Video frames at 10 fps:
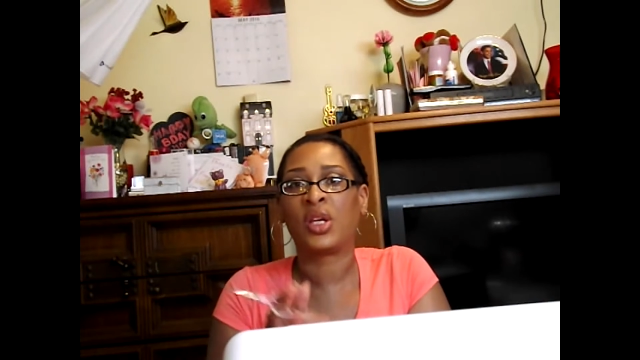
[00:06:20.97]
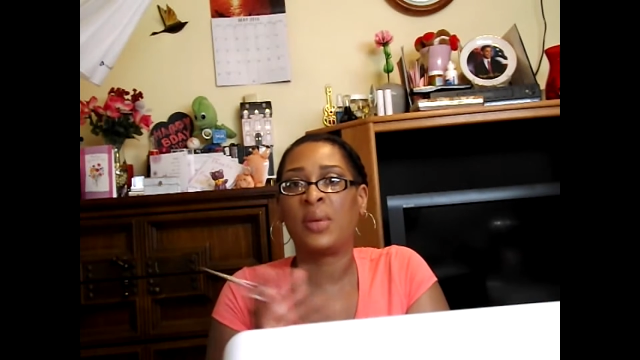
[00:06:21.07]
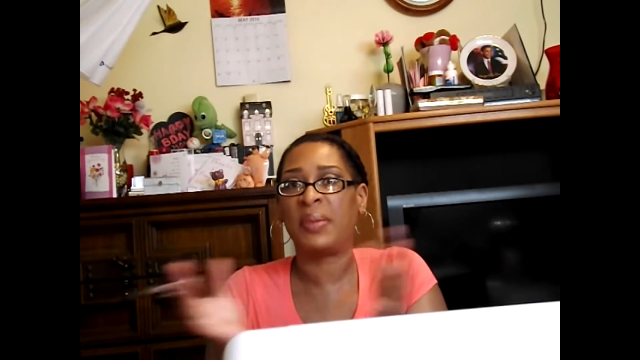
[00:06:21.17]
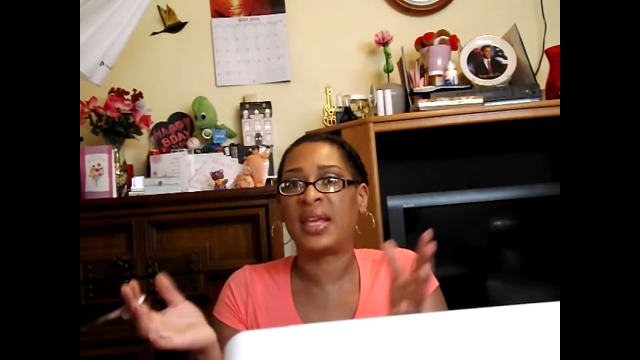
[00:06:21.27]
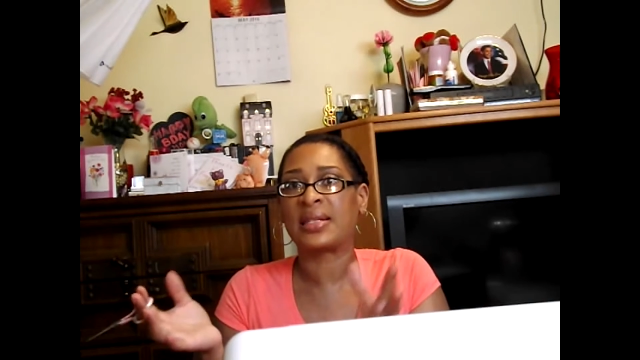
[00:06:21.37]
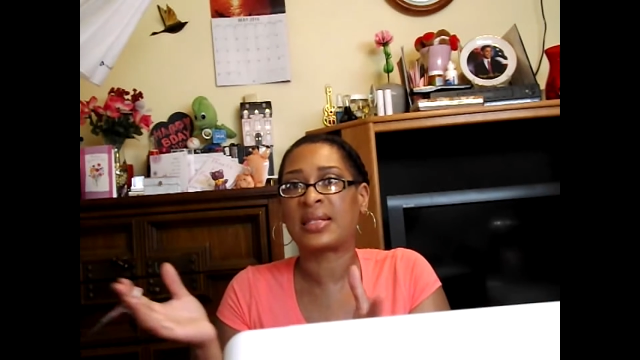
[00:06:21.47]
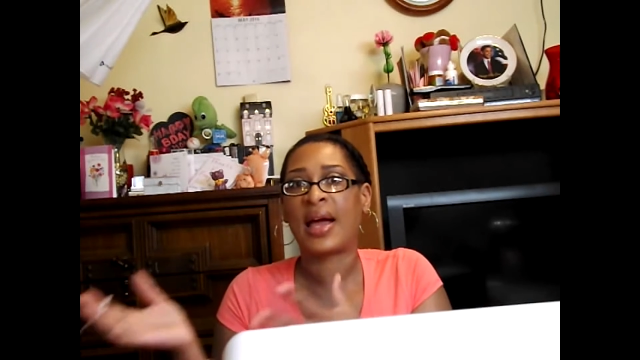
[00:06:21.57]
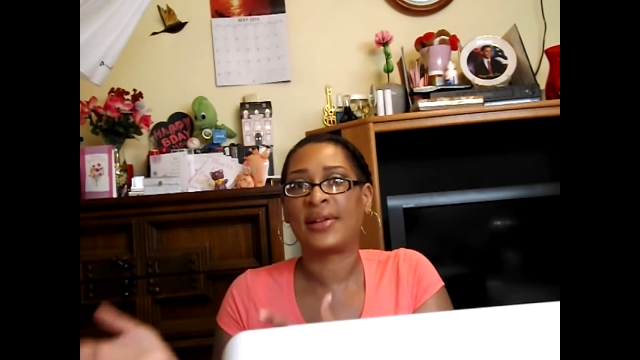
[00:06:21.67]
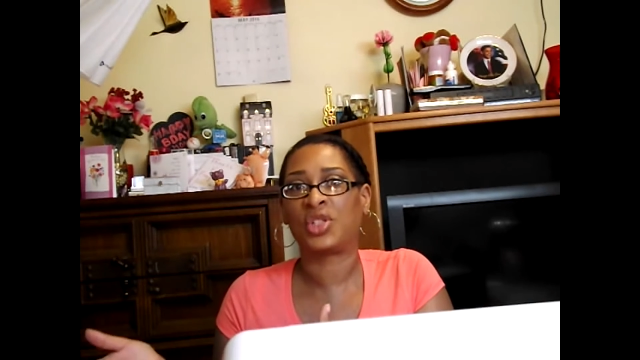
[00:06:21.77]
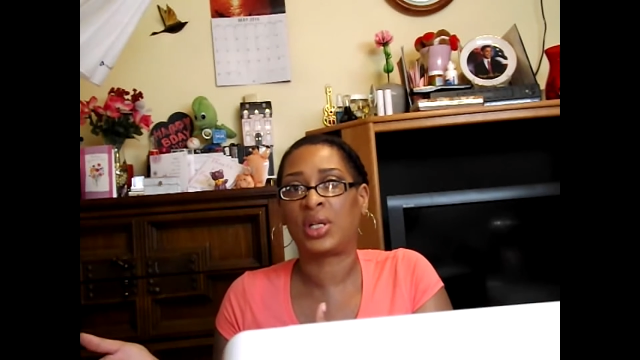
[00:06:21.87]
could be his
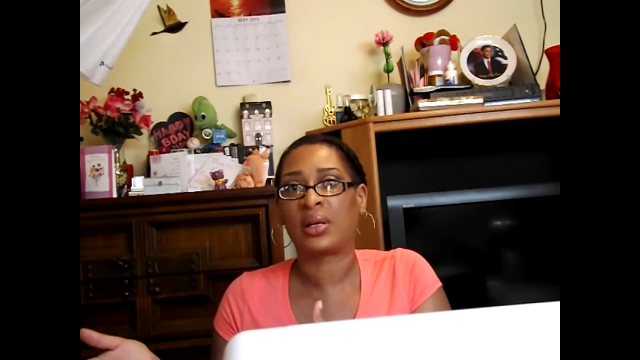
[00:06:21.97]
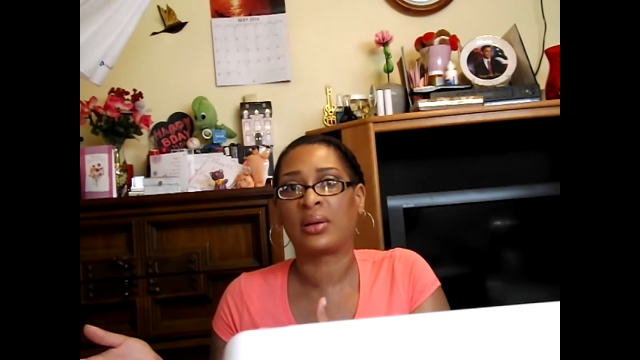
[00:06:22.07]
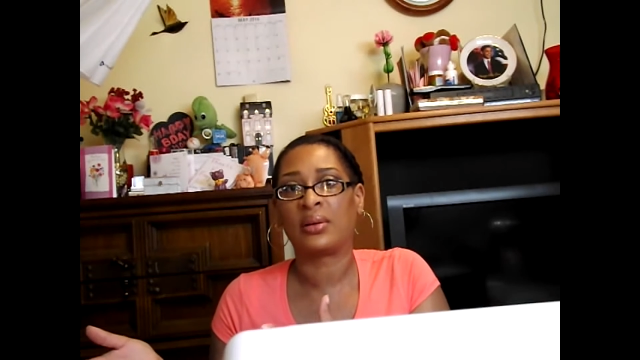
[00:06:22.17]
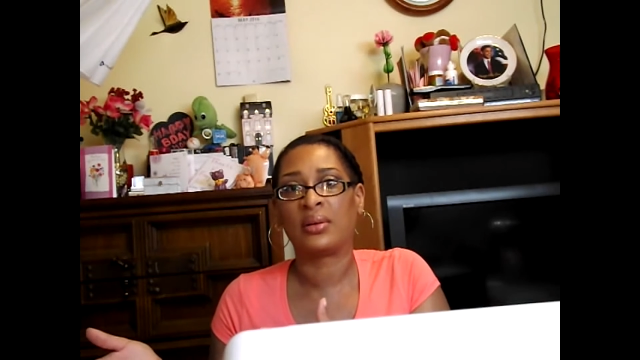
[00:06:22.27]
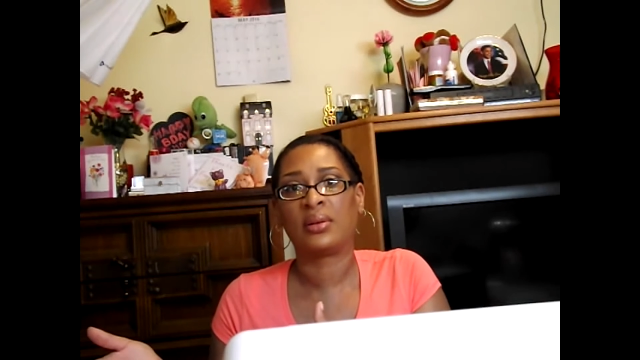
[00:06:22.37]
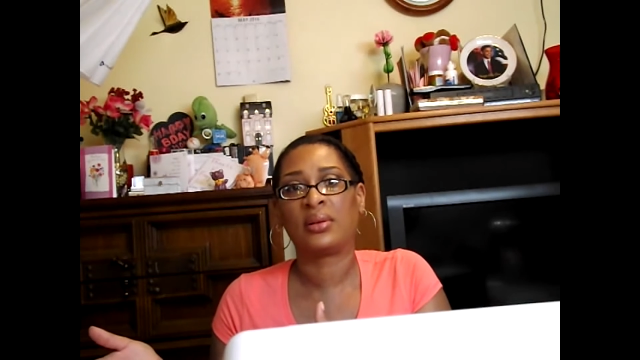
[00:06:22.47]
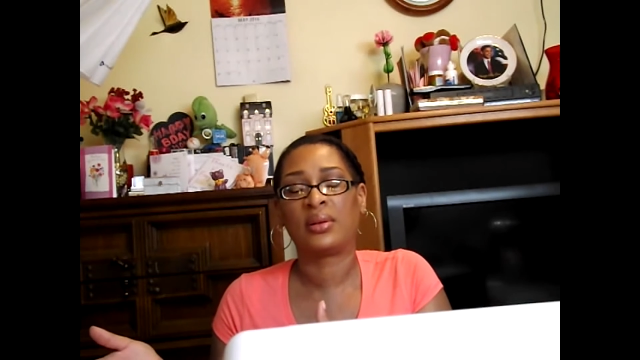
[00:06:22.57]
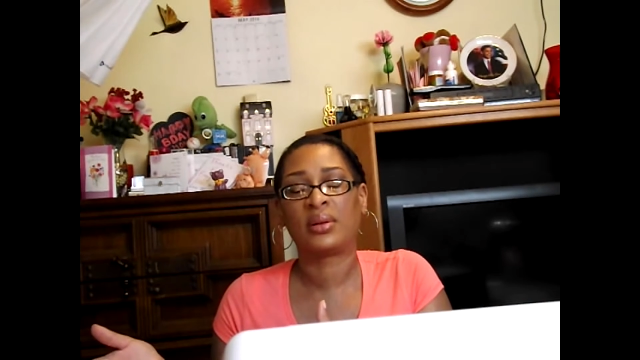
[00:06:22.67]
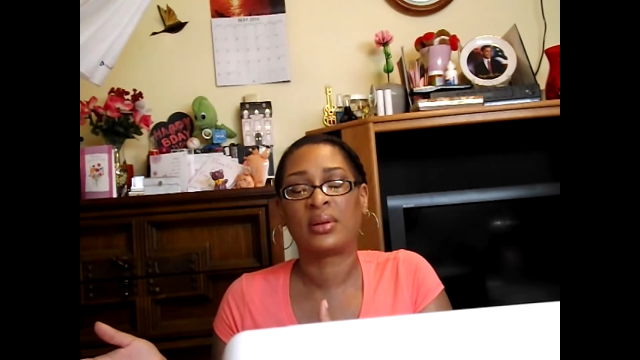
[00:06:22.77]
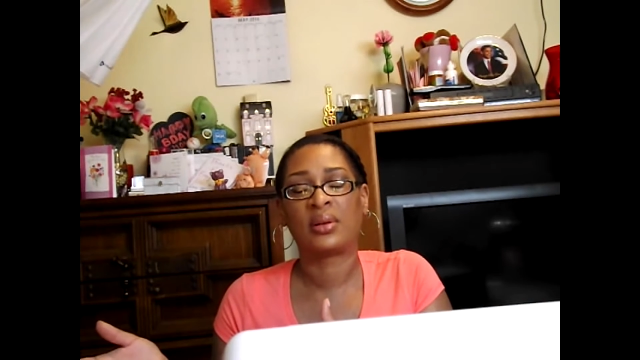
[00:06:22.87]
side chick.
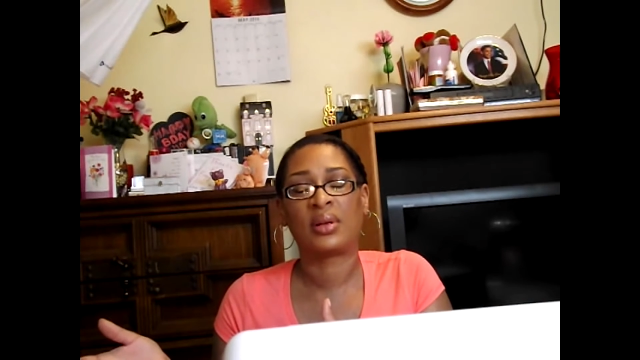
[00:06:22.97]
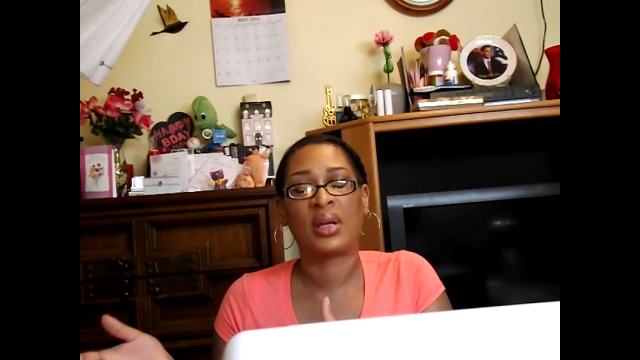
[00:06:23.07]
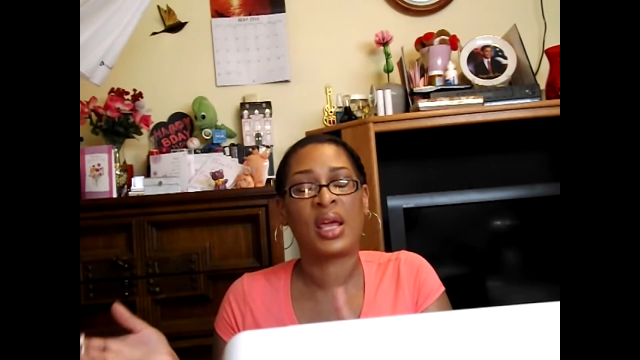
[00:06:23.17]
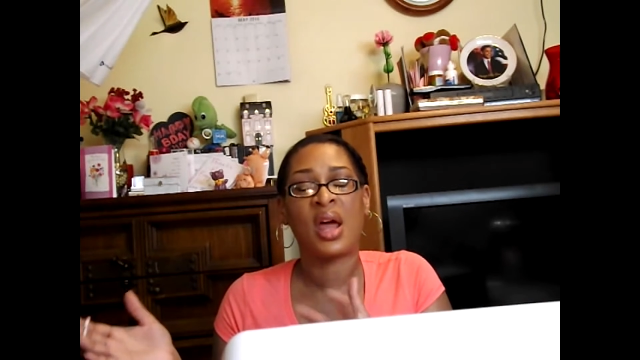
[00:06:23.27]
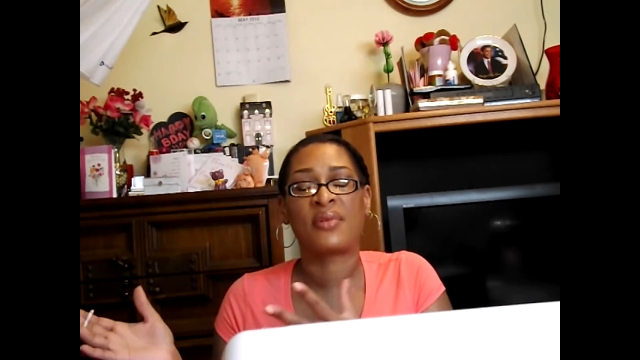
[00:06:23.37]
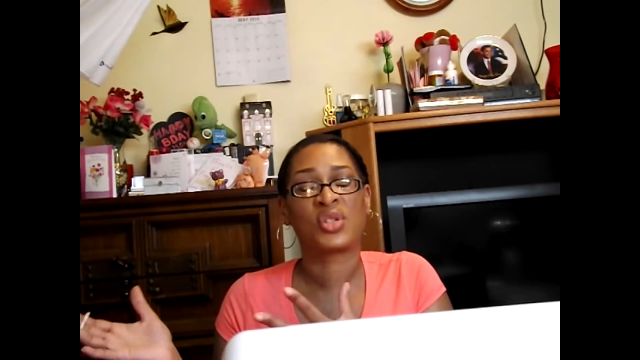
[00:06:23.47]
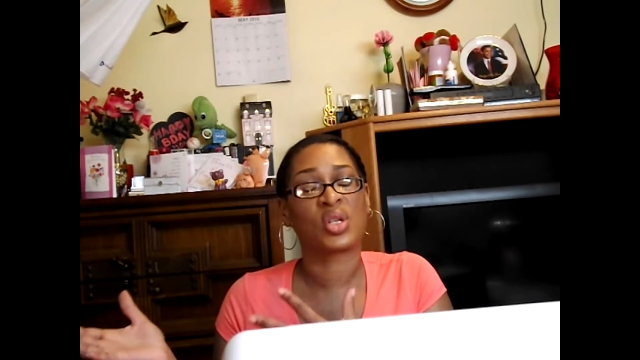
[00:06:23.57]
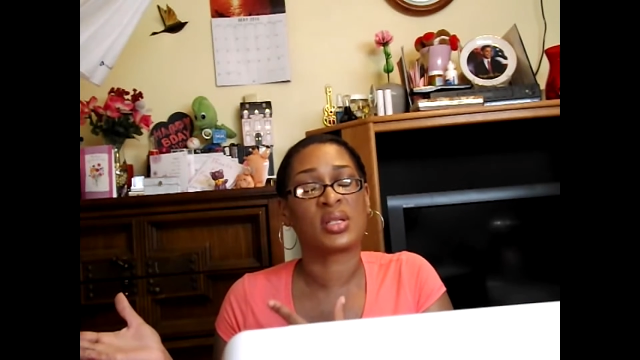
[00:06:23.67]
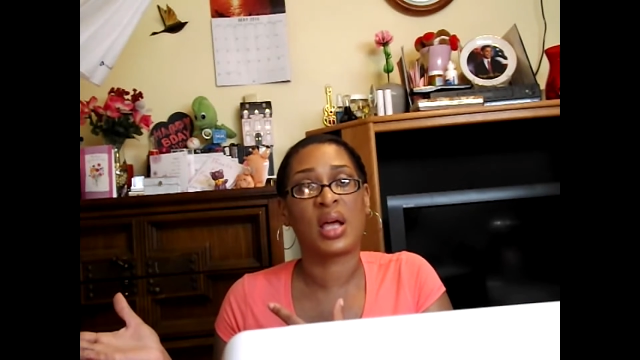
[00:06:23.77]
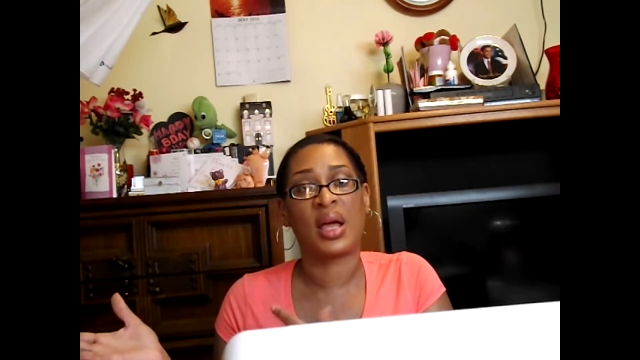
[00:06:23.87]
And I was
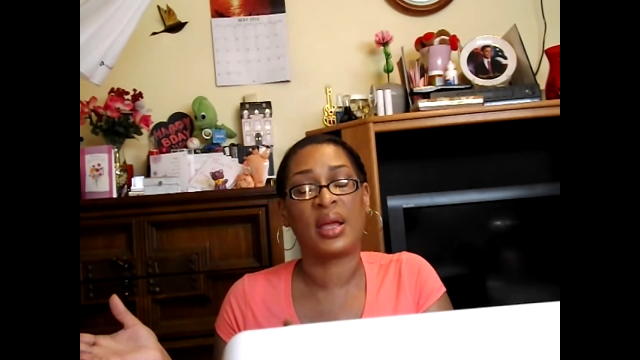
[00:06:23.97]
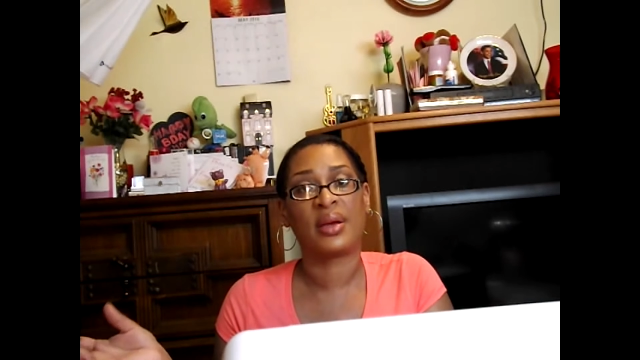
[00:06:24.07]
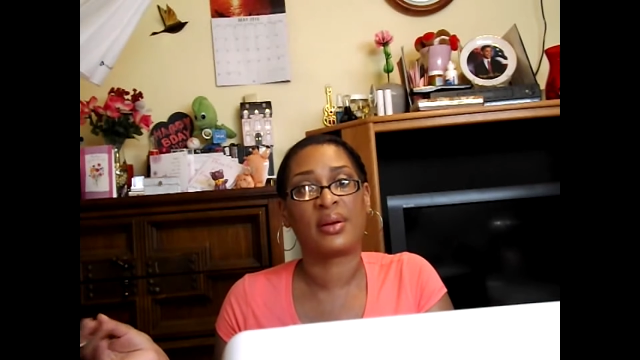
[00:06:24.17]
just like,